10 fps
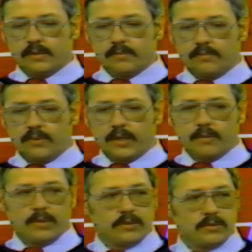break
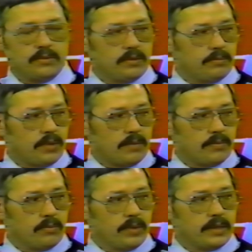them into their
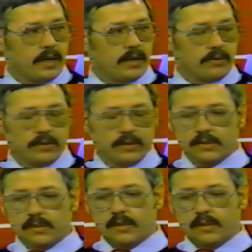proper weight categories,